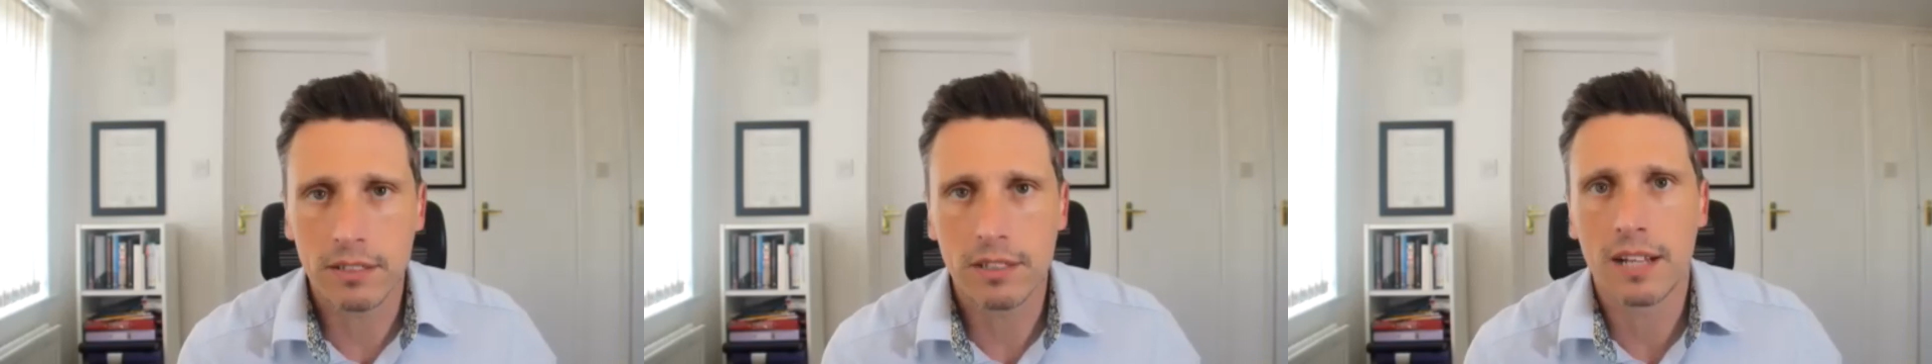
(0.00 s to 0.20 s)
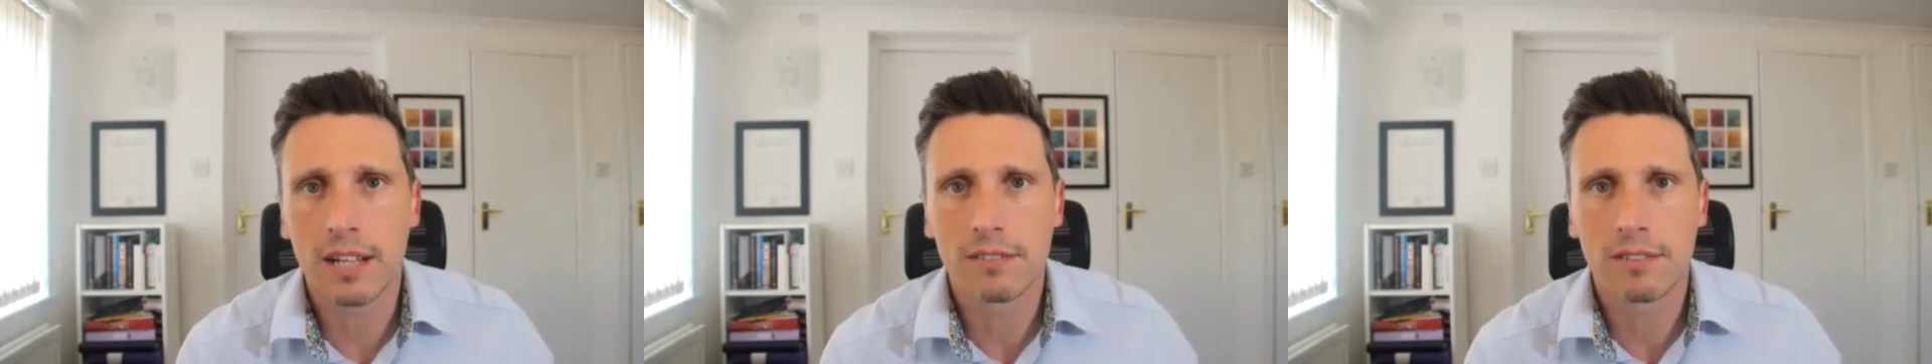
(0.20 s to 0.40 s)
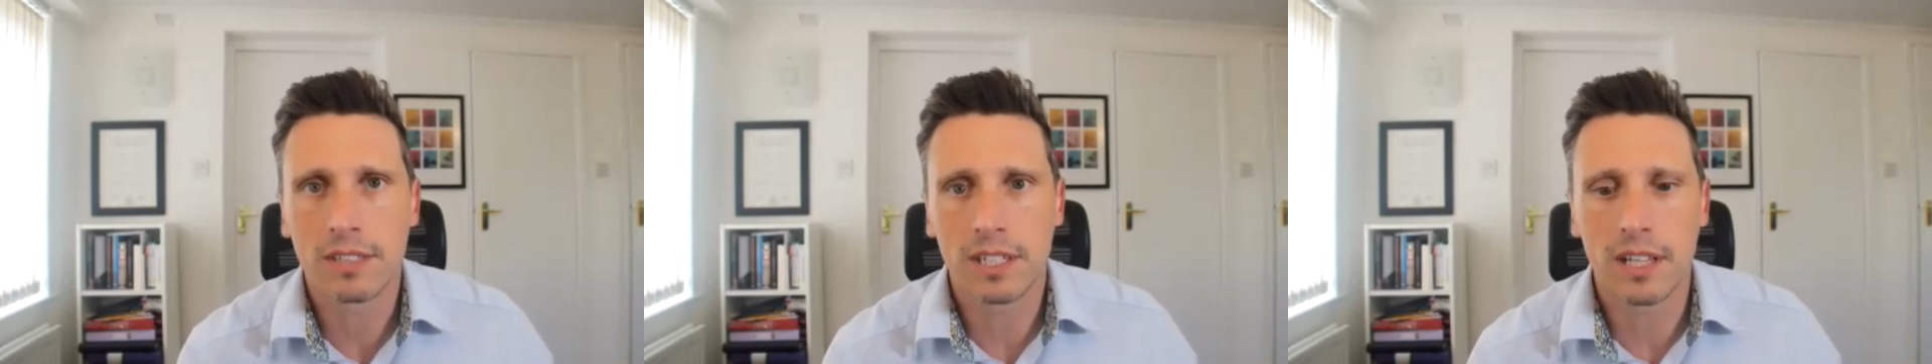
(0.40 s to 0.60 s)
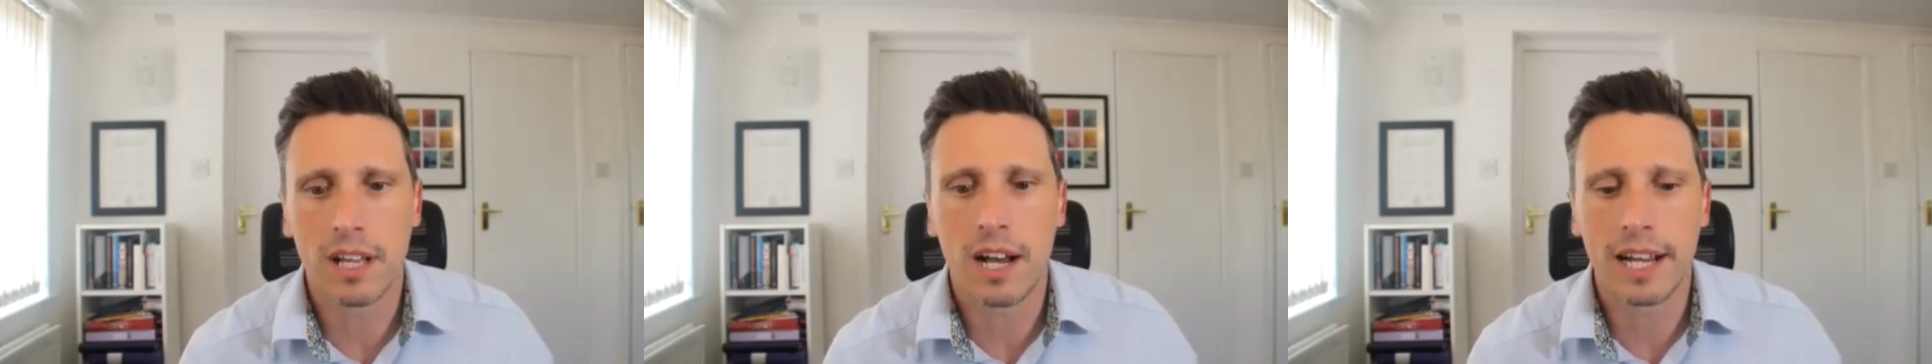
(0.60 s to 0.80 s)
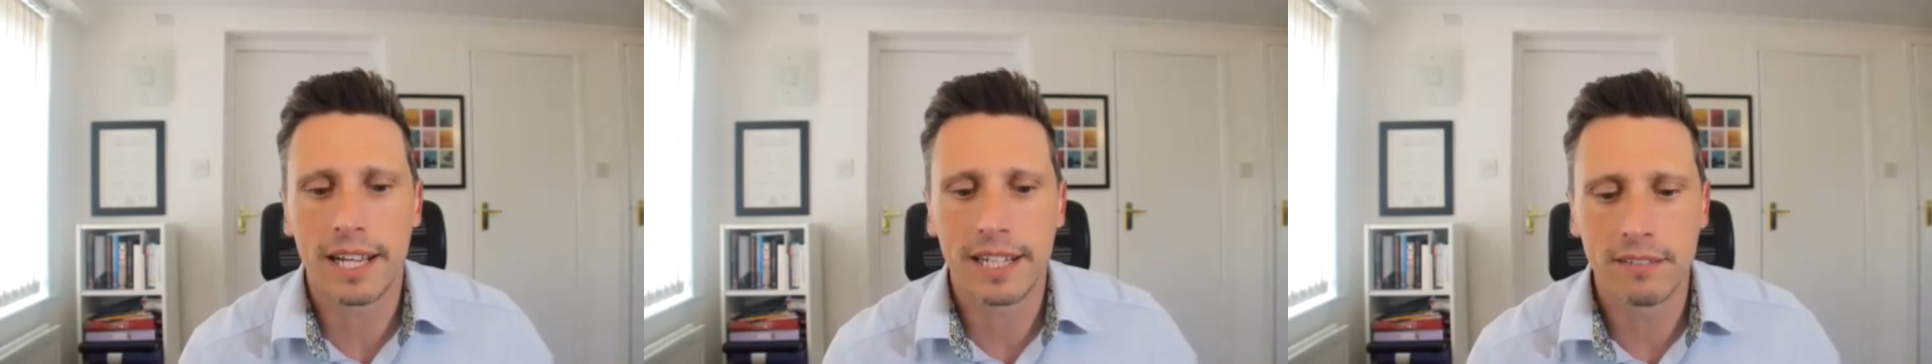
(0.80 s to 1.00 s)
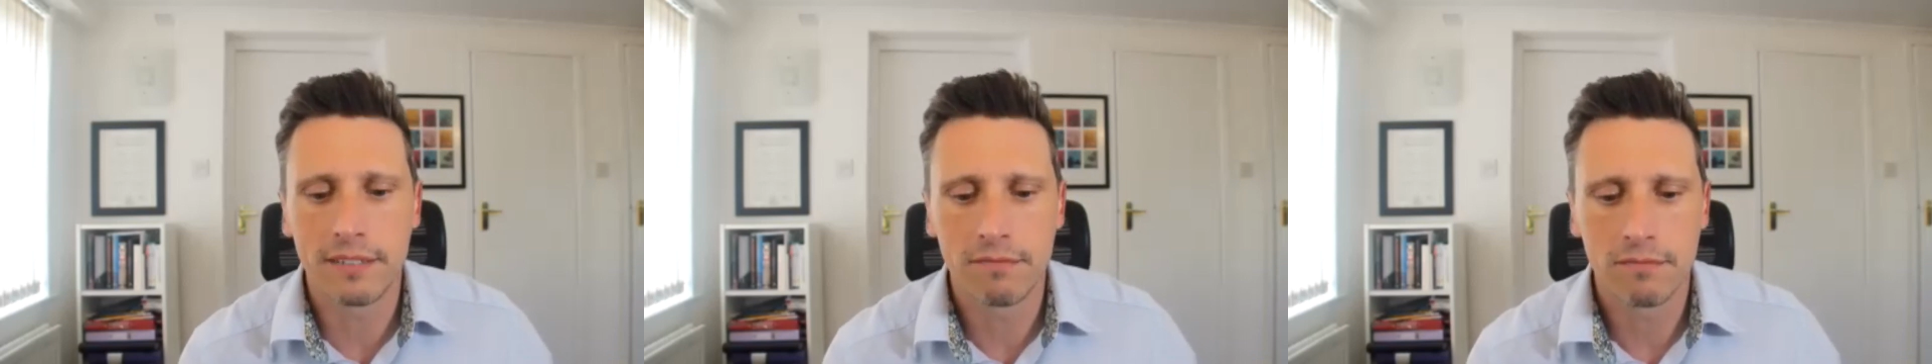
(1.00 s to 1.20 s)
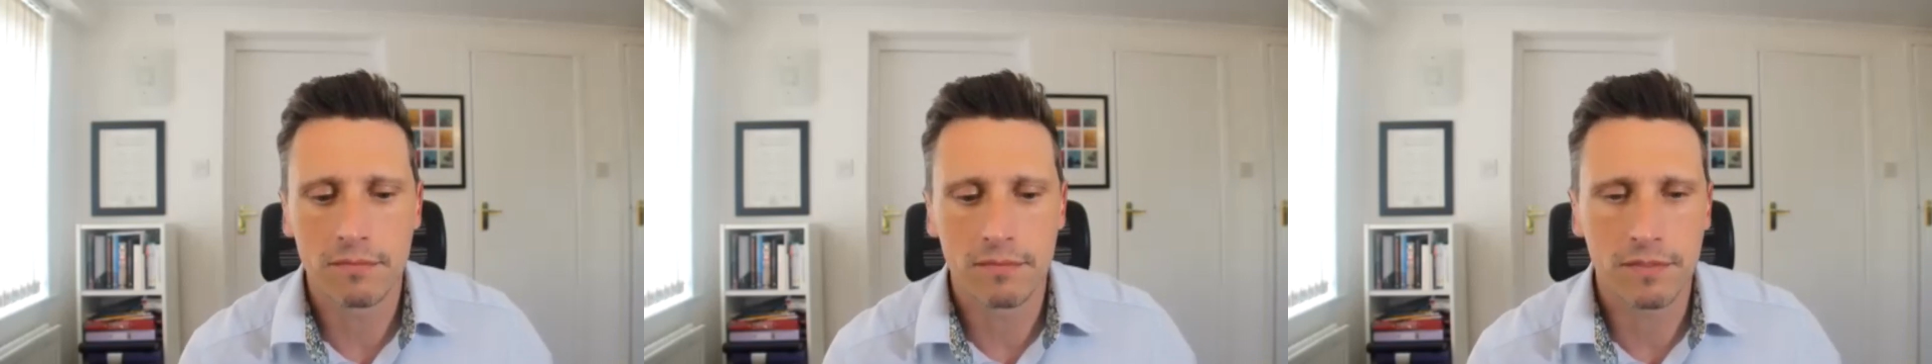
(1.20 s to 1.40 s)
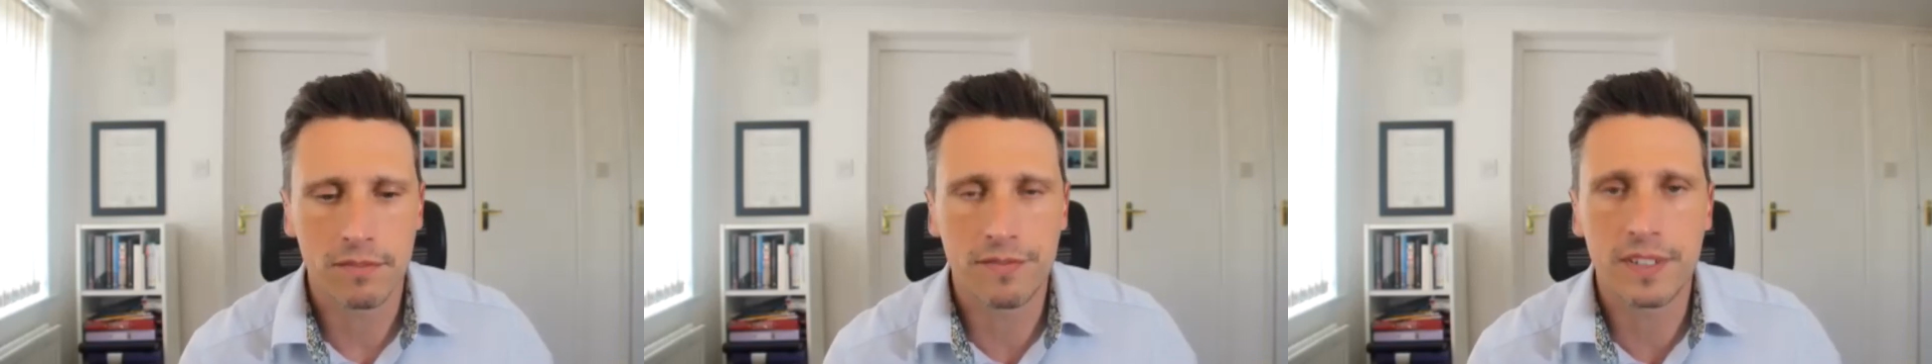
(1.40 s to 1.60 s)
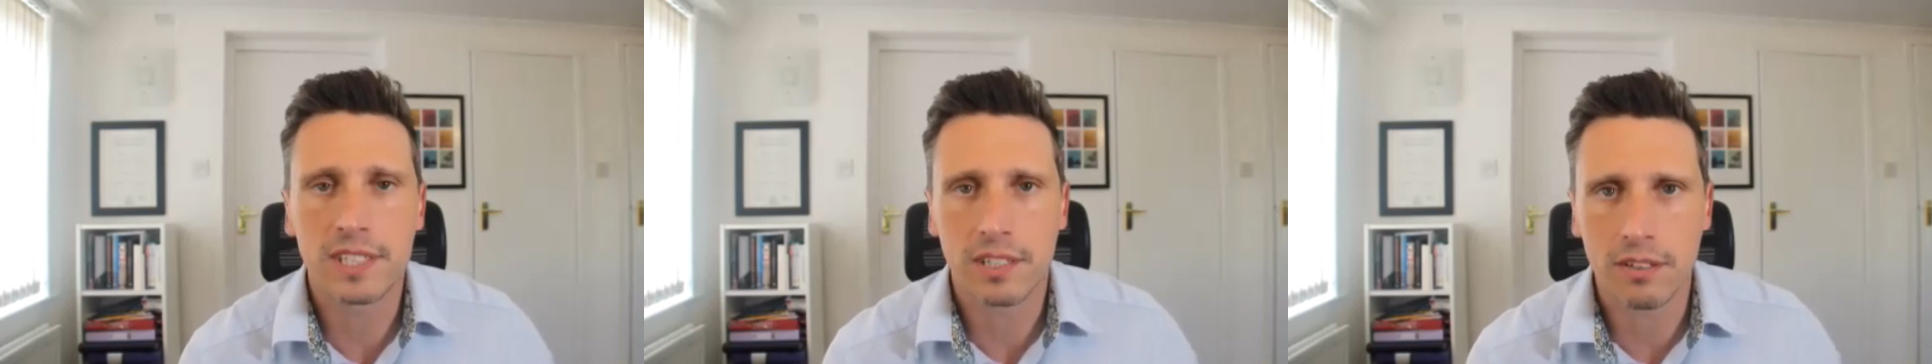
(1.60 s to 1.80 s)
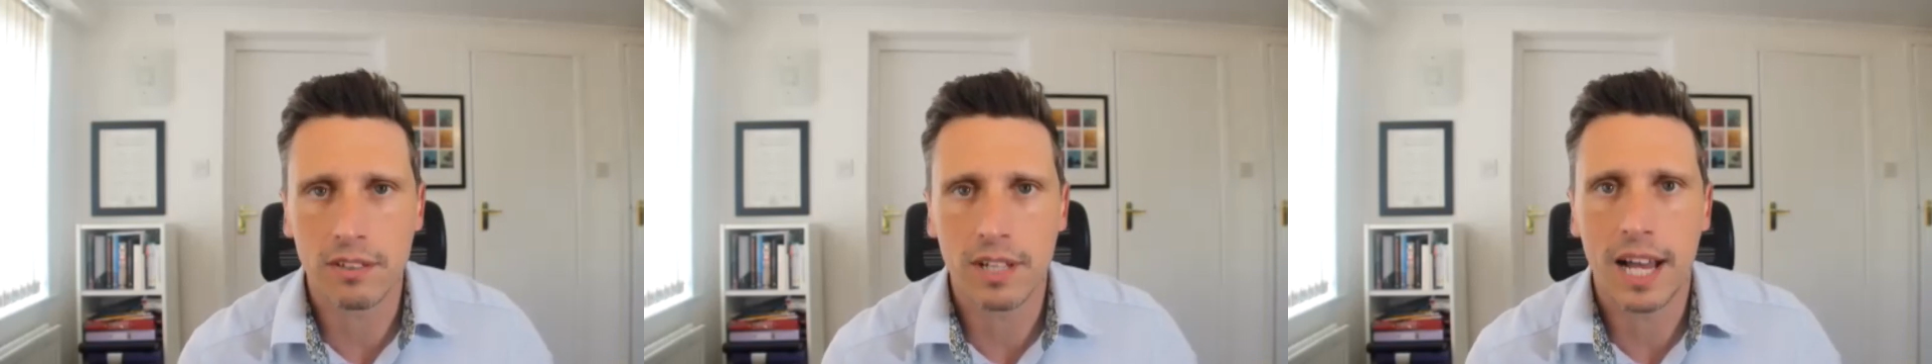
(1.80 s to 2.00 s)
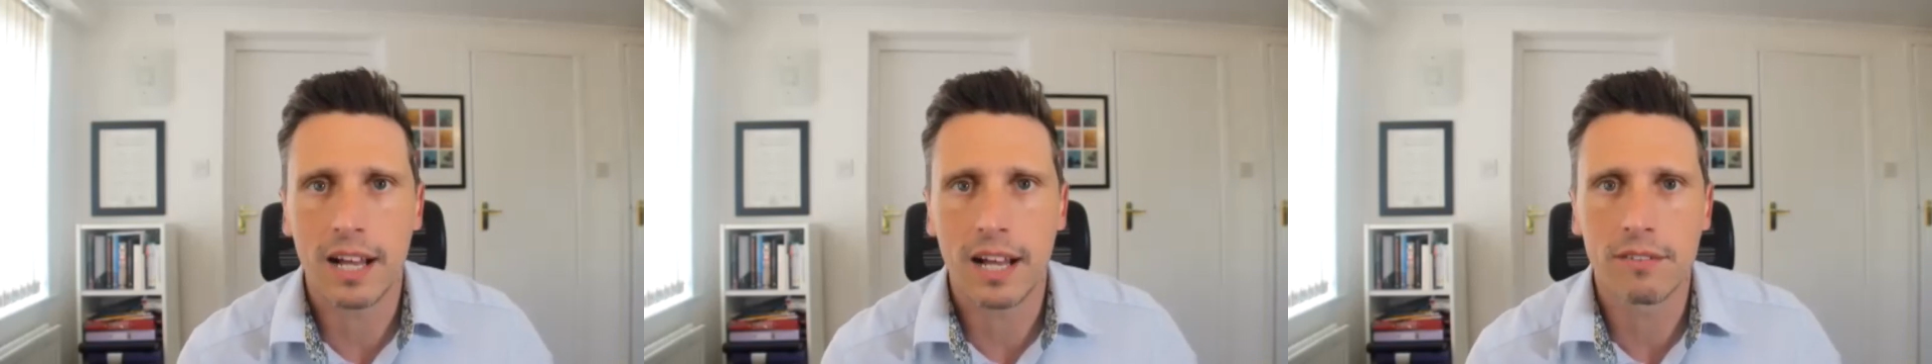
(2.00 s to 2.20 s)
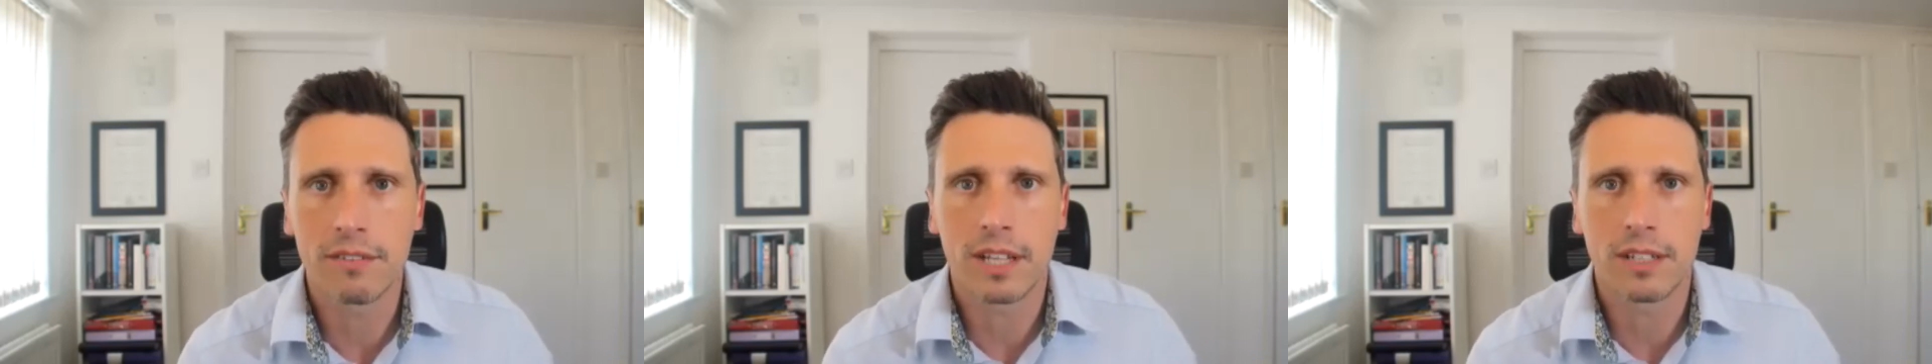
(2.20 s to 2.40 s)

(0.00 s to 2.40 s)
health decline, physical health,